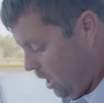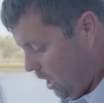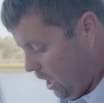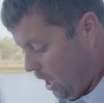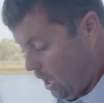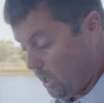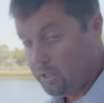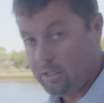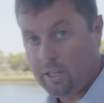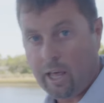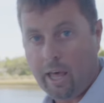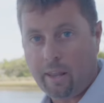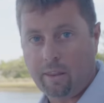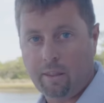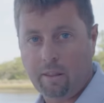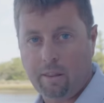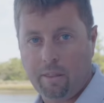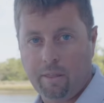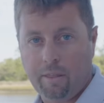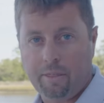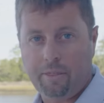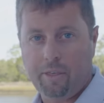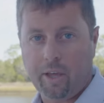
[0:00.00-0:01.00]
is that
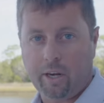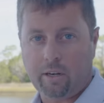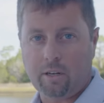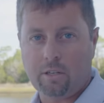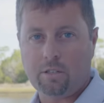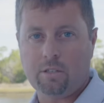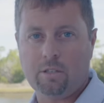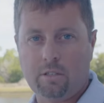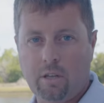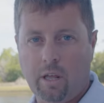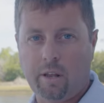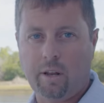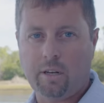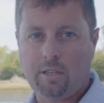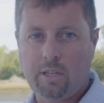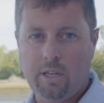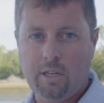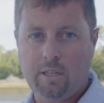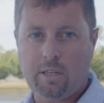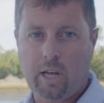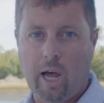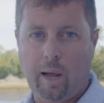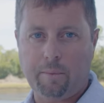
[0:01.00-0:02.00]
the thicknesses of the
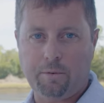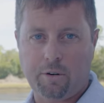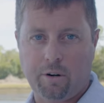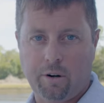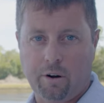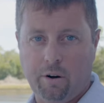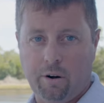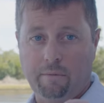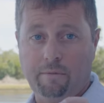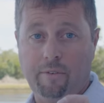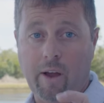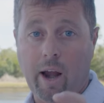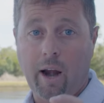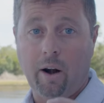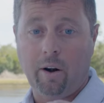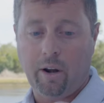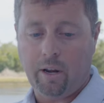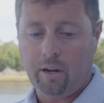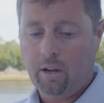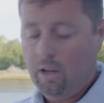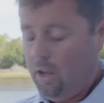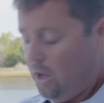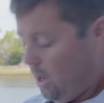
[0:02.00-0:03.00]
T-tops are going to
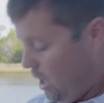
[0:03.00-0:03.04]
vary.